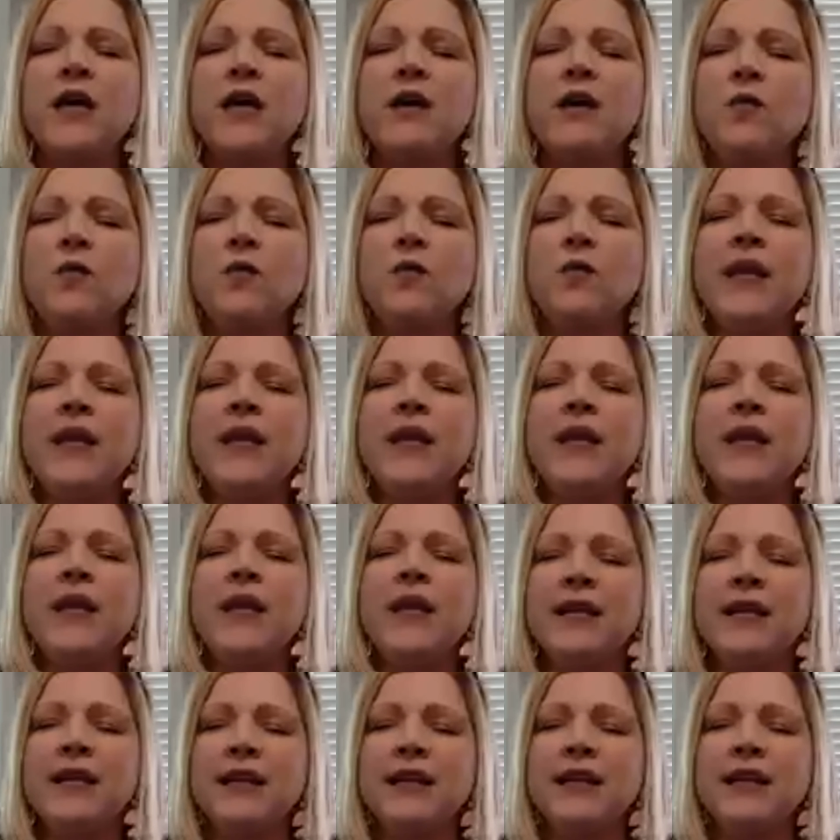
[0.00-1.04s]
We we
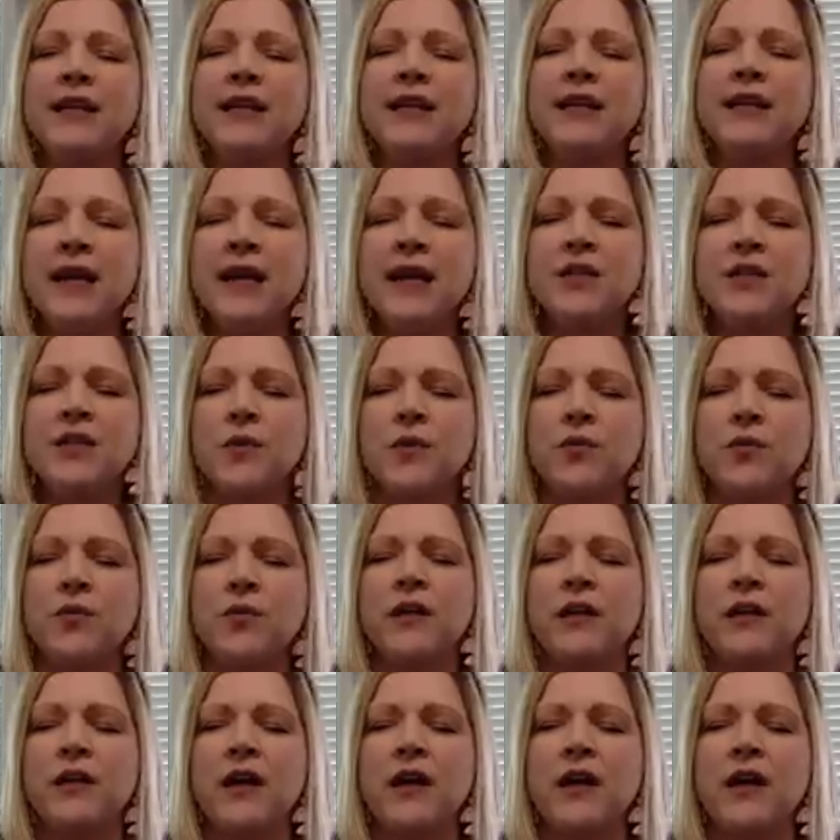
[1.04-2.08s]
can connect with one
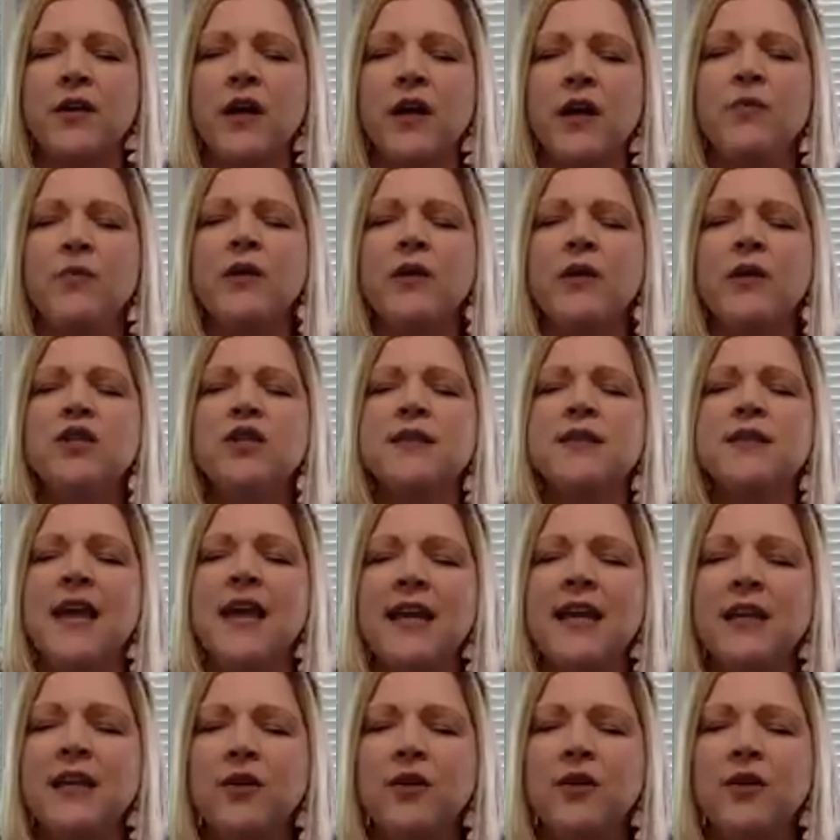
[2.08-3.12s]
another, and we just
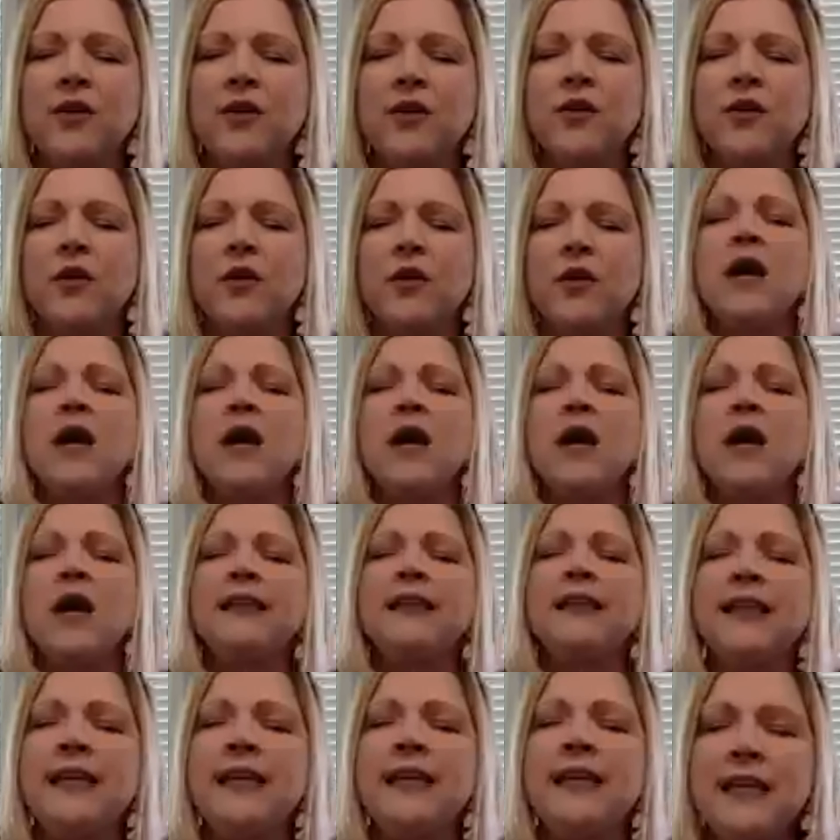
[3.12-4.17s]
thank you that you're
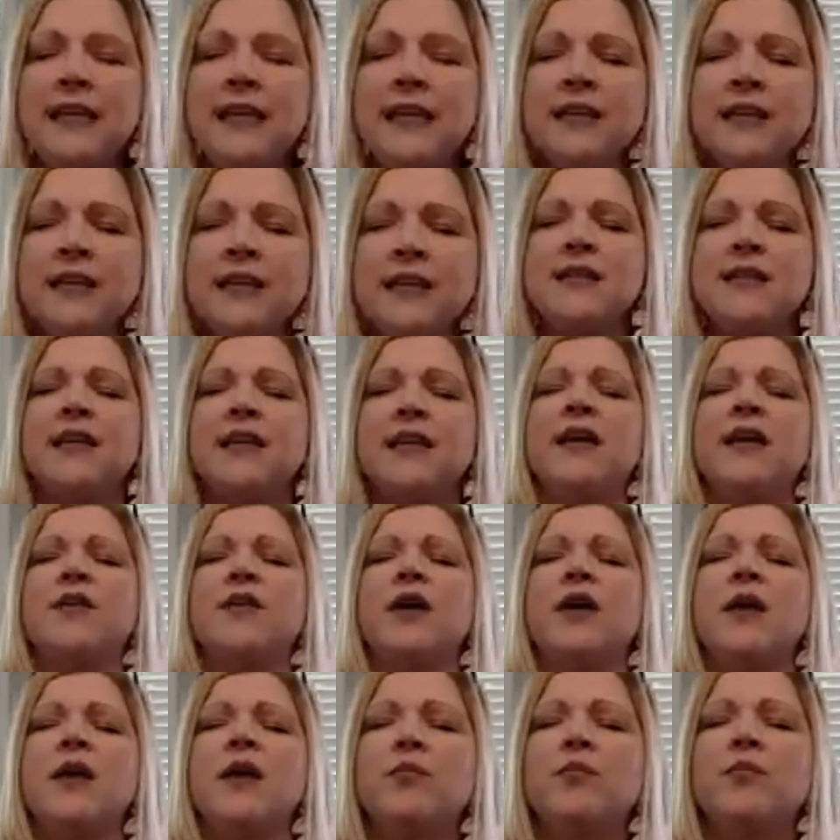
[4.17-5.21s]
linking us together
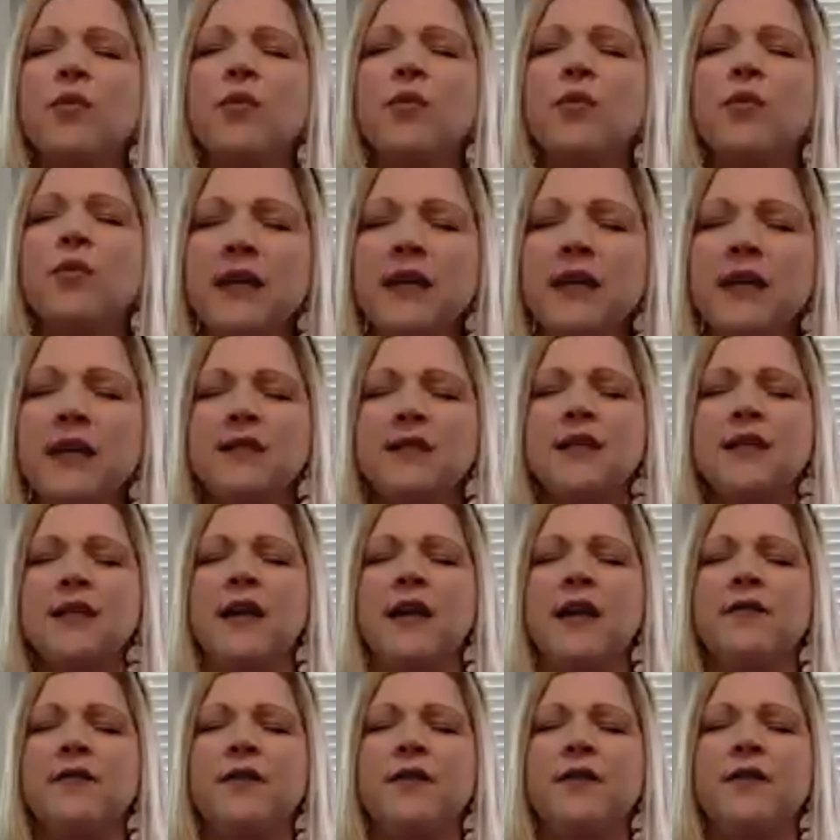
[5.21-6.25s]
and bringing us
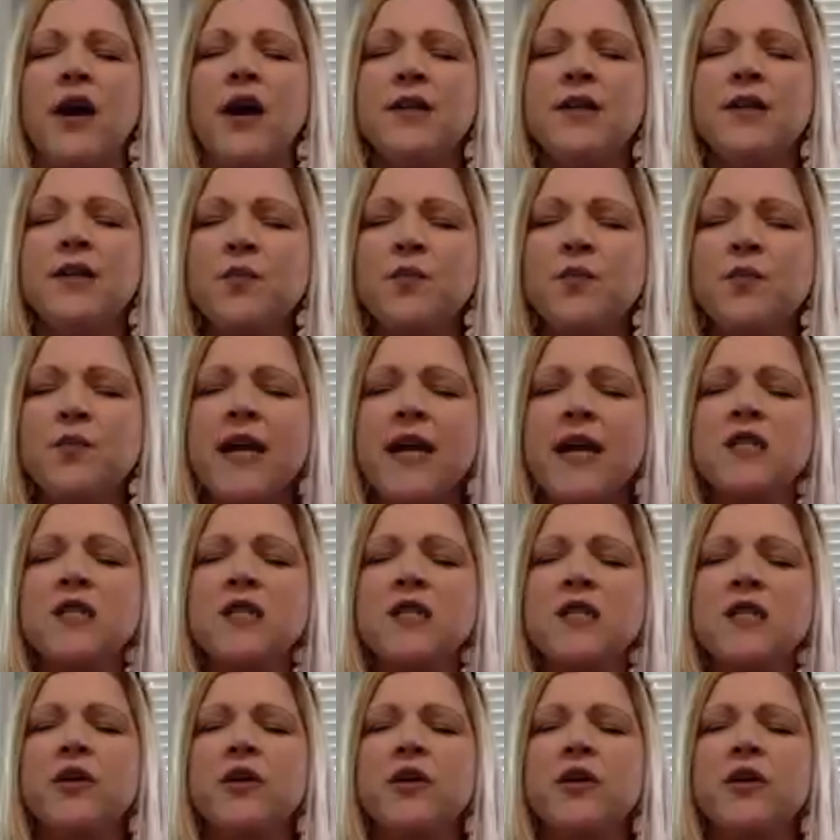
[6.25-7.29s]
together, Father. I just pray a
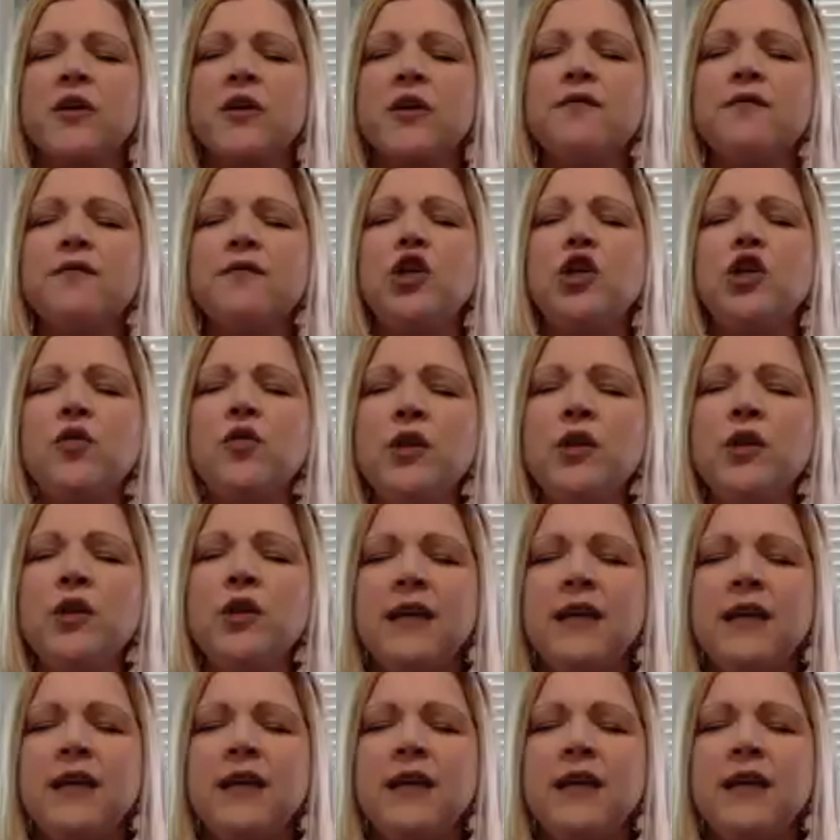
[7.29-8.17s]
spirit of unity